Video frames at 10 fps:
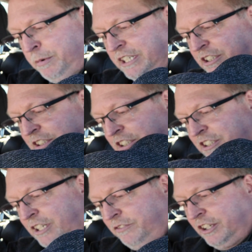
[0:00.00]
pieces and
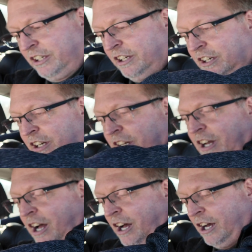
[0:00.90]
stuff,
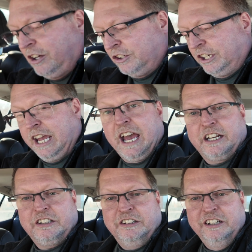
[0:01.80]
you
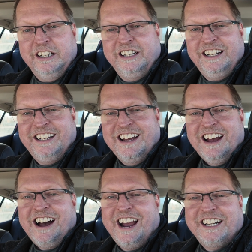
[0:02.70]
can't. I
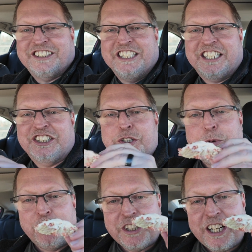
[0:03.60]
had to sneak into
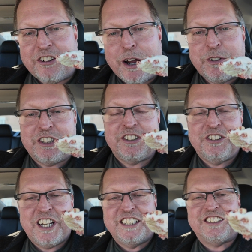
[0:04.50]
Chipotle to grab the
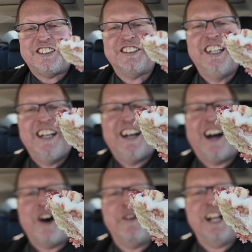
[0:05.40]
utensils.
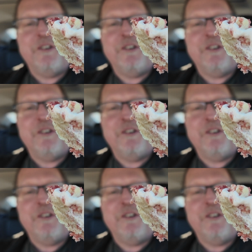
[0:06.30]
But